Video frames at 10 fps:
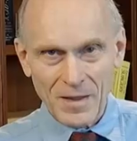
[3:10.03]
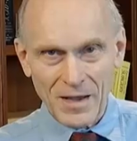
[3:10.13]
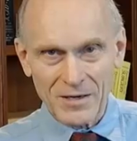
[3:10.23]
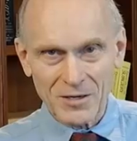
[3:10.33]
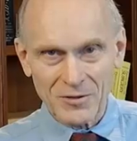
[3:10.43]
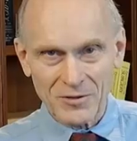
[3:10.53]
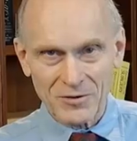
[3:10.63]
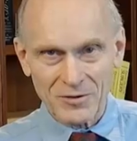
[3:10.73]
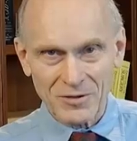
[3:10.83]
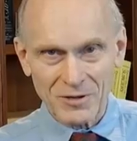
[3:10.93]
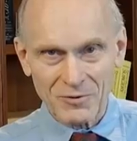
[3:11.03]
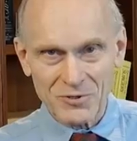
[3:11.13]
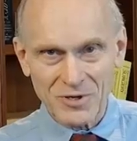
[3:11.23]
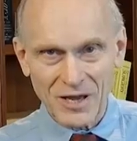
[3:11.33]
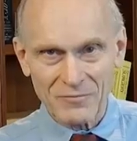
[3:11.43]
idea that we
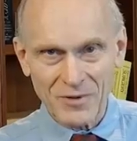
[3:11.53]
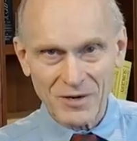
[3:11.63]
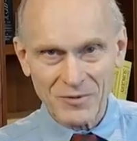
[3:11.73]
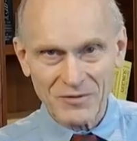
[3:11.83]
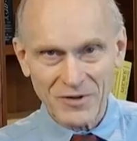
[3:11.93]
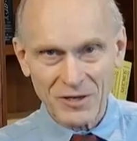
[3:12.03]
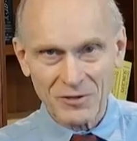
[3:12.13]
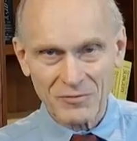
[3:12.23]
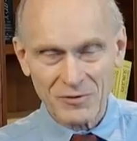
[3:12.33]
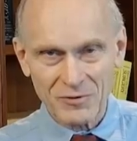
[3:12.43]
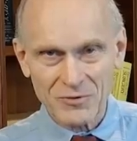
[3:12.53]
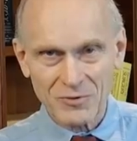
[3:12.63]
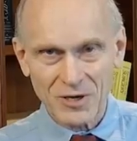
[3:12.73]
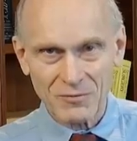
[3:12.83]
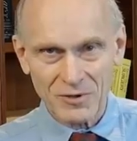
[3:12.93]
should have minimally invasive
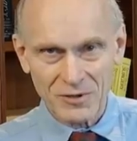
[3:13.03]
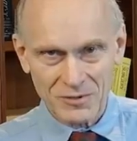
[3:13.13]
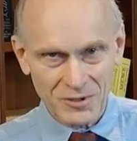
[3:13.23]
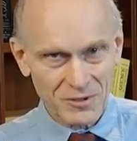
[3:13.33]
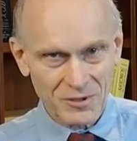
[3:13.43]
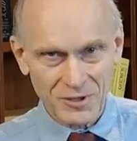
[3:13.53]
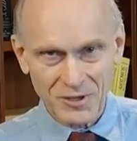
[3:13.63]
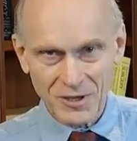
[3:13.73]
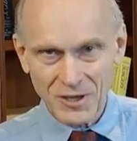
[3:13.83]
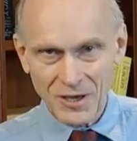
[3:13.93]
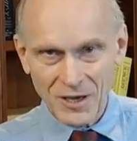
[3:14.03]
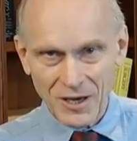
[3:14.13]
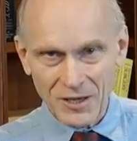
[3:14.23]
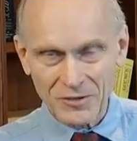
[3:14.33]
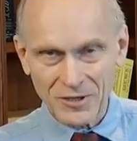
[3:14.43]
surgery with just the
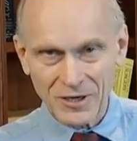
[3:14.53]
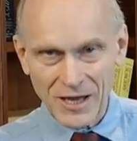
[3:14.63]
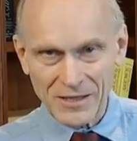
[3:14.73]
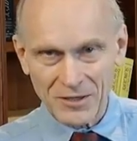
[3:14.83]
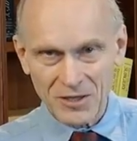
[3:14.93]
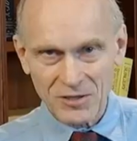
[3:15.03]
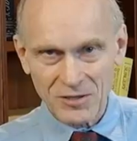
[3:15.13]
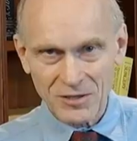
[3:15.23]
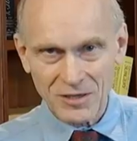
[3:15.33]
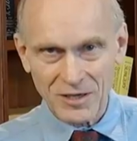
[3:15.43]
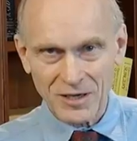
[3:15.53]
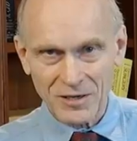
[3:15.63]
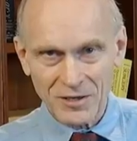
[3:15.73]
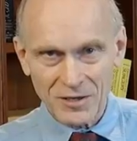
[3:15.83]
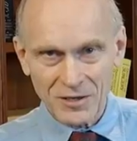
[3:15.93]
isolated islets
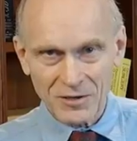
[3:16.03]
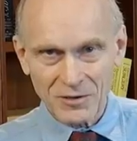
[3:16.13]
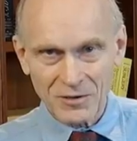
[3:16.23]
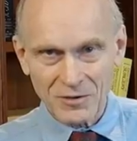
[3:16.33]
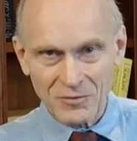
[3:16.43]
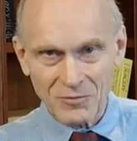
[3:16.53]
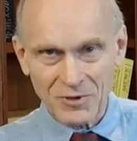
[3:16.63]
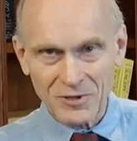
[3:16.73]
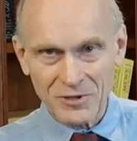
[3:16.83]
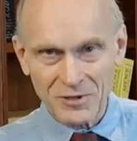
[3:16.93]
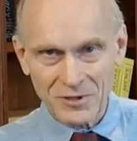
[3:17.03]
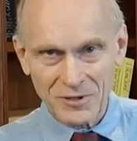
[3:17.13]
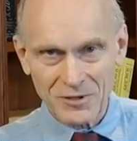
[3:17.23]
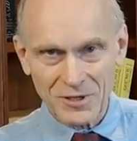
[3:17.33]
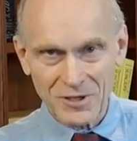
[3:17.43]
was
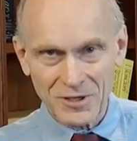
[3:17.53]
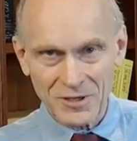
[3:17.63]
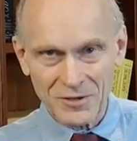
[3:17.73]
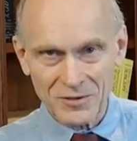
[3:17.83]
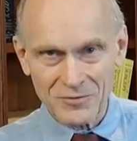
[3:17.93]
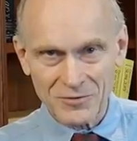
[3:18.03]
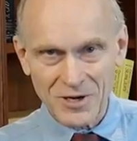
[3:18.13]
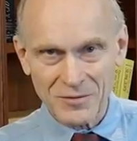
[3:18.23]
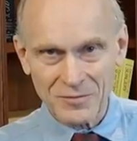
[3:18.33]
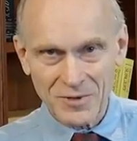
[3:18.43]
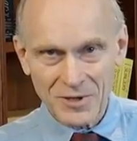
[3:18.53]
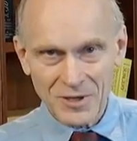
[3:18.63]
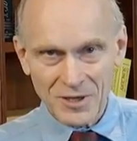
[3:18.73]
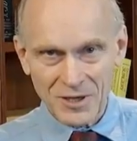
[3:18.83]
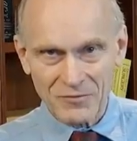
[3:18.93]
the dream
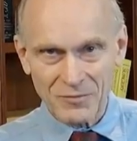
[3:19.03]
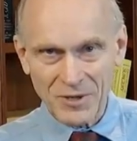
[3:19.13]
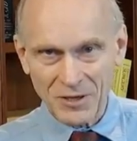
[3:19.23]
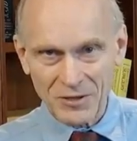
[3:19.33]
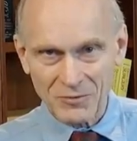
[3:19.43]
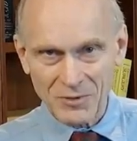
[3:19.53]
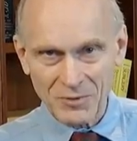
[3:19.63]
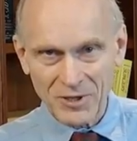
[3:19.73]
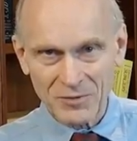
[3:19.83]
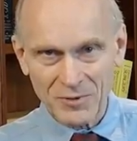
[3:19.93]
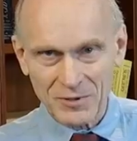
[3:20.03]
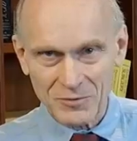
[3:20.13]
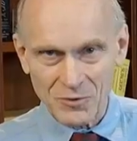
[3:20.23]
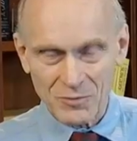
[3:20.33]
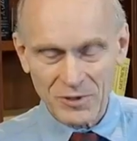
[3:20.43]
of the beta cell replacement
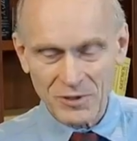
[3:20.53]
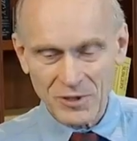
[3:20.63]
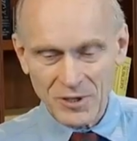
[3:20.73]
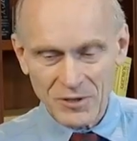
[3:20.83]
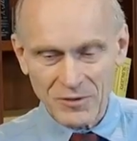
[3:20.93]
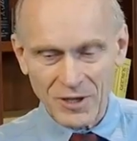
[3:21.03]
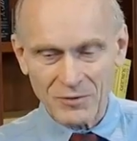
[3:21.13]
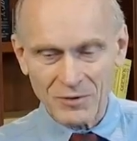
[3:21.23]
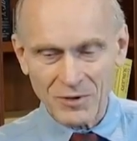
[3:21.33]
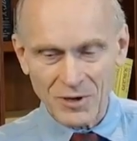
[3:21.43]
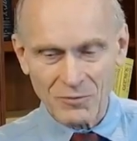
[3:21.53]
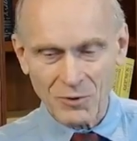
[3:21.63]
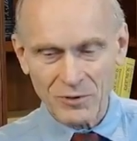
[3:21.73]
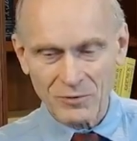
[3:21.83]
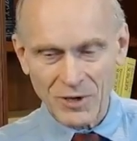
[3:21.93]
groups that
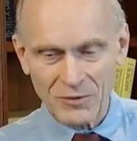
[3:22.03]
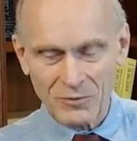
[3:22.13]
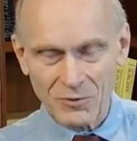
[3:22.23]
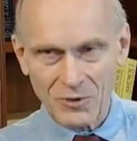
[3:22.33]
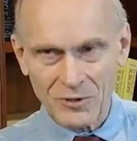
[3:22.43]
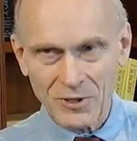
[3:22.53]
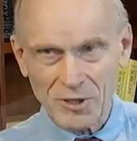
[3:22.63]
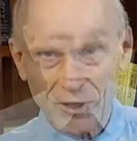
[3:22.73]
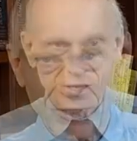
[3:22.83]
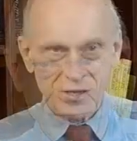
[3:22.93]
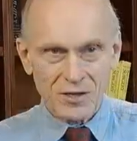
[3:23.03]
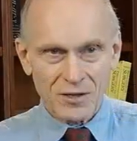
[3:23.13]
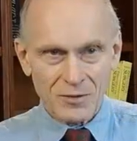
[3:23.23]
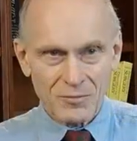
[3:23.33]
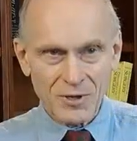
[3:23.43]
arose around the world.
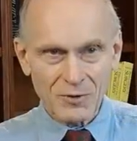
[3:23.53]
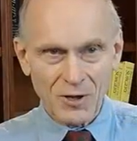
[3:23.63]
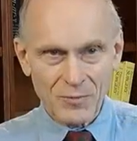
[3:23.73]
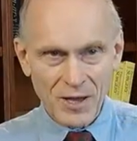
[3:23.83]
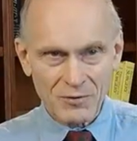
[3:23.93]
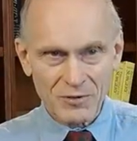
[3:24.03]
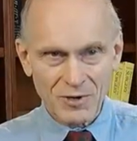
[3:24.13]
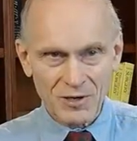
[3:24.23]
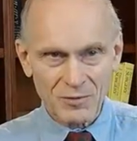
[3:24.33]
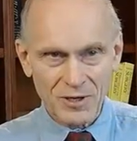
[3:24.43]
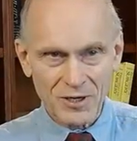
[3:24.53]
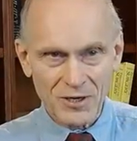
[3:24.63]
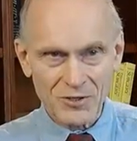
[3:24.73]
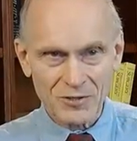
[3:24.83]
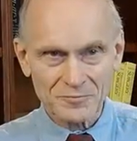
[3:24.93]
Meanwhile, pancreas
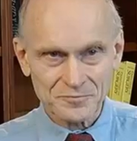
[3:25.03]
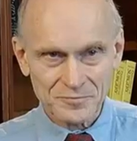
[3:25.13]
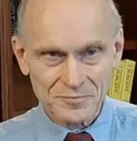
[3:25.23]
transplantation